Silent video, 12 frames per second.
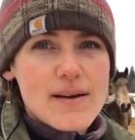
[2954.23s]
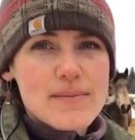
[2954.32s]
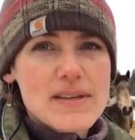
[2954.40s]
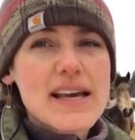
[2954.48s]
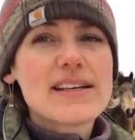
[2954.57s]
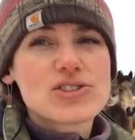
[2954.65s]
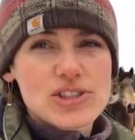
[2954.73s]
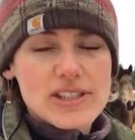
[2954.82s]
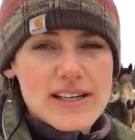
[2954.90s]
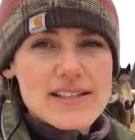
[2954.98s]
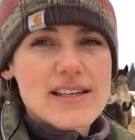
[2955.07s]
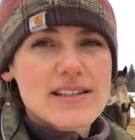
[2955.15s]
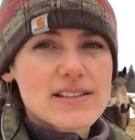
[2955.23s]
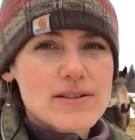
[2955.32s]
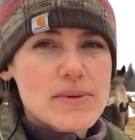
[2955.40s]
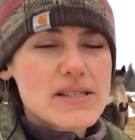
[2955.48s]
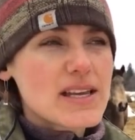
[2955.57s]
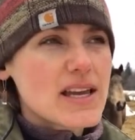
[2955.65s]
yes, she does
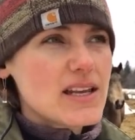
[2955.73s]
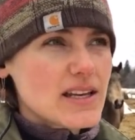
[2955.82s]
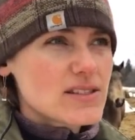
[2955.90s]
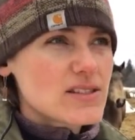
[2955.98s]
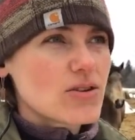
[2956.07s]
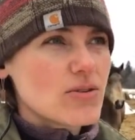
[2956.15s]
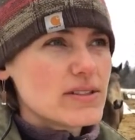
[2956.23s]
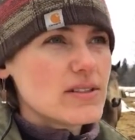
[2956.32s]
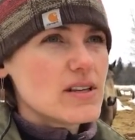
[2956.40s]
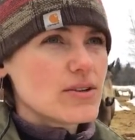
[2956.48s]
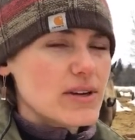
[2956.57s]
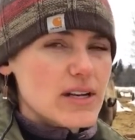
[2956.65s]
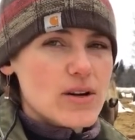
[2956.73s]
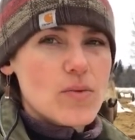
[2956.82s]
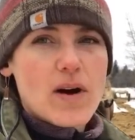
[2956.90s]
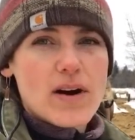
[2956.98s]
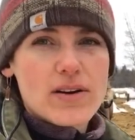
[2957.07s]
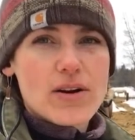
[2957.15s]
Miss Kitty gets to go into the arena and
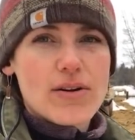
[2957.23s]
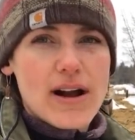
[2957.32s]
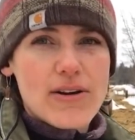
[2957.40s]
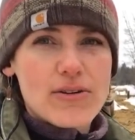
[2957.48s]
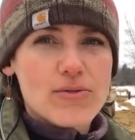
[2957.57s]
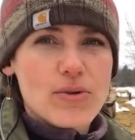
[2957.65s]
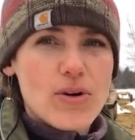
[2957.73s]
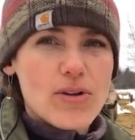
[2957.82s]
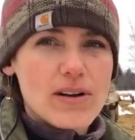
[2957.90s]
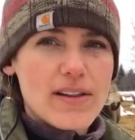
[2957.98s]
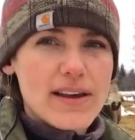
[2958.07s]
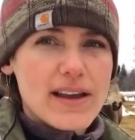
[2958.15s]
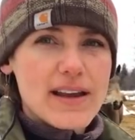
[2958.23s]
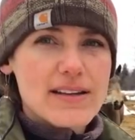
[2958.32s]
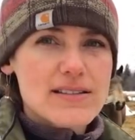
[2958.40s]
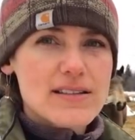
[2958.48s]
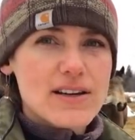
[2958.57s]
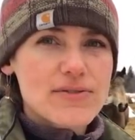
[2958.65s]
wander around and roll and all that kind of
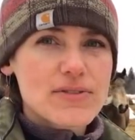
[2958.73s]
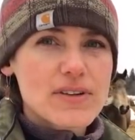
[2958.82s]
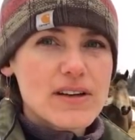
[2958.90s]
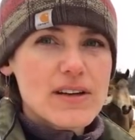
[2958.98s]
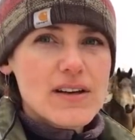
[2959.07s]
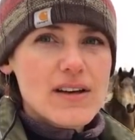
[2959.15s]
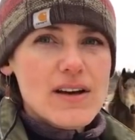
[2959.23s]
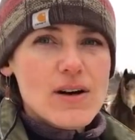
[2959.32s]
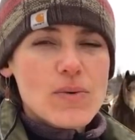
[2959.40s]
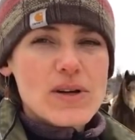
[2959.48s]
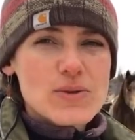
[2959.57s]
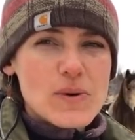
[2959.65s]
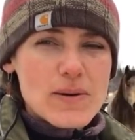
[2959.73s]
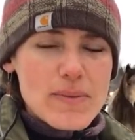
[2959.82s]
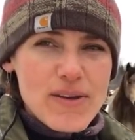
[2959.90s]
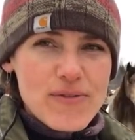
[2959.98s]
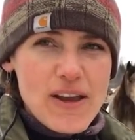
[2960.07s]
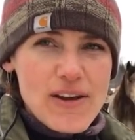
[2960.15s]
stuff. What's one of
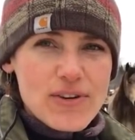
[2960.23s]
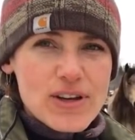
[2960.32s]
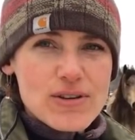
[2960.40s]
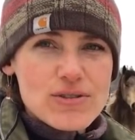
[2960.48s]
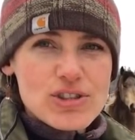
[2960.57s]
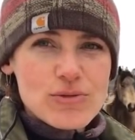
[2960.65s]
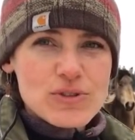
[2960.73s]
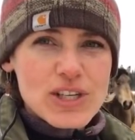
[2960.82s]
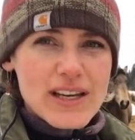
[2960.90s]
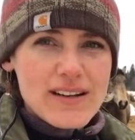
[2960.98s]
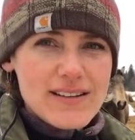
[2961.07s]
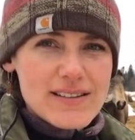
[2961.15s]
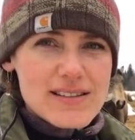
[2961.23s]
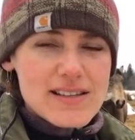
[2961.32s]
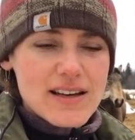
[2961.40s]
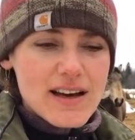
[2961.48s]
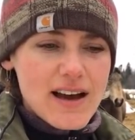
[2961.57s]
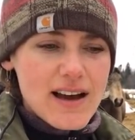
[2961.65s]
my favorite YouTube channels?
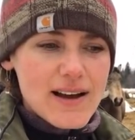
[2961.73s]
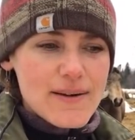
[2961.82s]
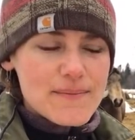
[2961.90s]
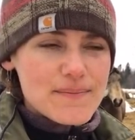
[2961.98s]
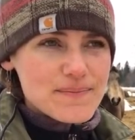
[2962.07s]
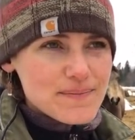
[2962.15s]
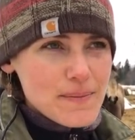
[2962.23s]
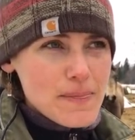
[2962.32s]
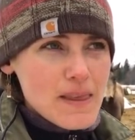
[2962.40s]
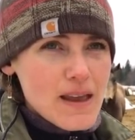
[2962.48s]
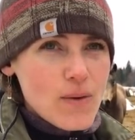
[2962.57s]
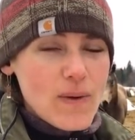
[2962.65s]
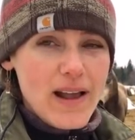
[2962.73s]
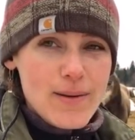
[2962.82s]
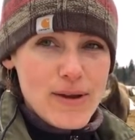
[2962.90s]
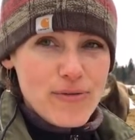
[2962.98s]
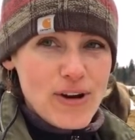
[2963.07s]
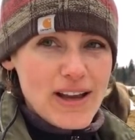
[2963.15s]
Well,
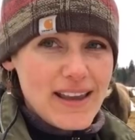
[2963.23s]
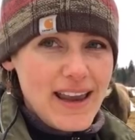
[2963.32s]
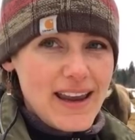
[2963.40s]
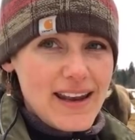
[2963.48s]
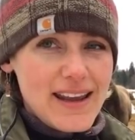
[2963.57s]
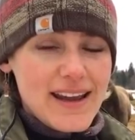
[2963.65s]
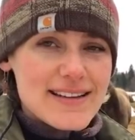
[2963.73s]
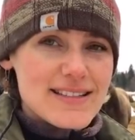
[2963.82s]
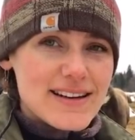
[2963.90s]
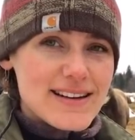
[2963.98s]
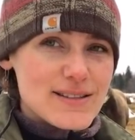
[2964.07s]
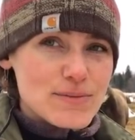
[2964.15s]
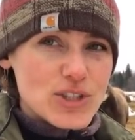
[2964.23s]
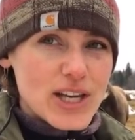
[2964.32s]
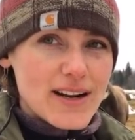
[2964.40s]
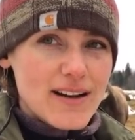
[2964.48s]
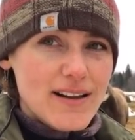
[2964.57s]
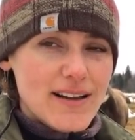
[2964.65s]
my friend Katie has an awesome
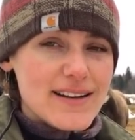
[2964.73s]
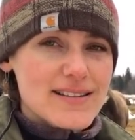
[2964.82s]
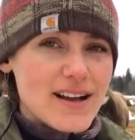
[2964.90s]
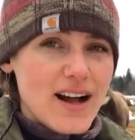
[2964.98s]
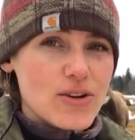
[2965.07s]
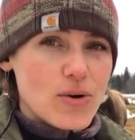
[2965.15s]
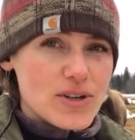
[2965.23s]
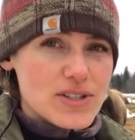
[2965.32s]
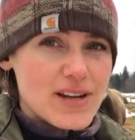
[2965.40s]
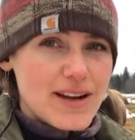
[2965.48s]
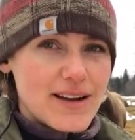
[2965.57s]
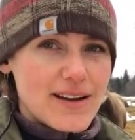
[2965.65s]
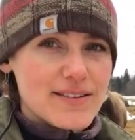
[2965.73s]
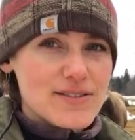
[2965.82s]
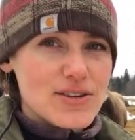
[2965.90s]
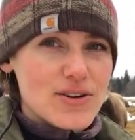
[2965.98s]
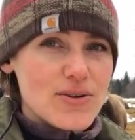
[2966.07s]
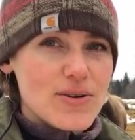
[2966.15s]
channel, and it's called Horse Talk.
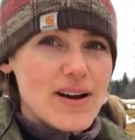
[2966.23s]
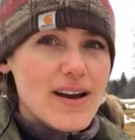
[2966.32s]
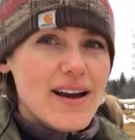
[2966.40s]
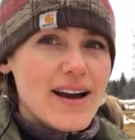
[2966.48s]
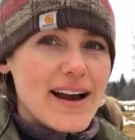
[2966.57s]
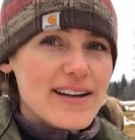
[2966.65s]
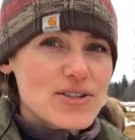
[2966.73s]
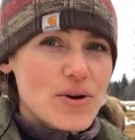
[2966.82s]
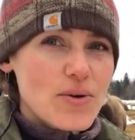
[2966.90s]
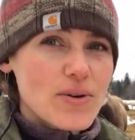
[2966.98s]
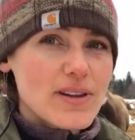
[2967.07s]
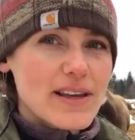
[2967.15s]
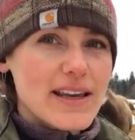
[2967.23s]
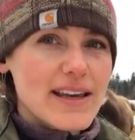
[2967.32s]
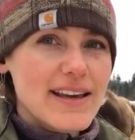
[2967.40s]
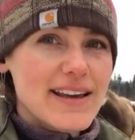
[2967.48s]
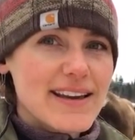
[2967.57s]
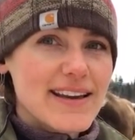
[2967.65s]
So I totally
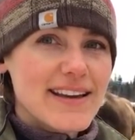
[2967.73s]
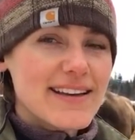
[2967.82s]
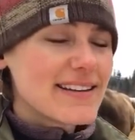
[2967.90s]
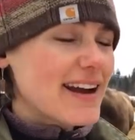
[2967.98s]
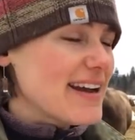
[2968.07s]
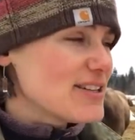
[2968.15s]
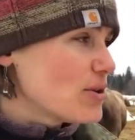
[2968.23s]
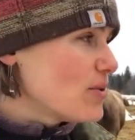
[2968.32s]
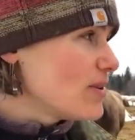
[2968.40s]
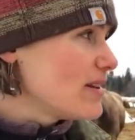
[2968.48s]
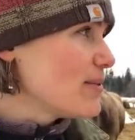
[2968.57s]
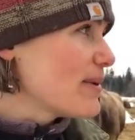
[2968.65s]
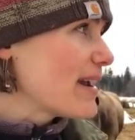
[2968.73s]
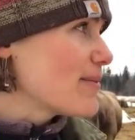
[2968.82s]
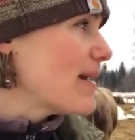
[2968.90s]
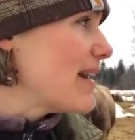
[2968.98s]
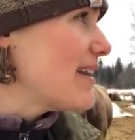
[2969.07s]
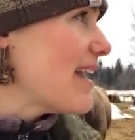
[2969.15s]

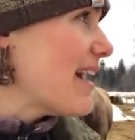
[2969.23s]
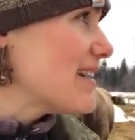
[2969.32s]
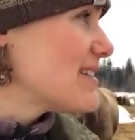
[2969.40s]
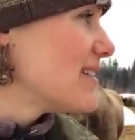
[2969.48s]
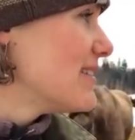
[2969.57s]
recommend that.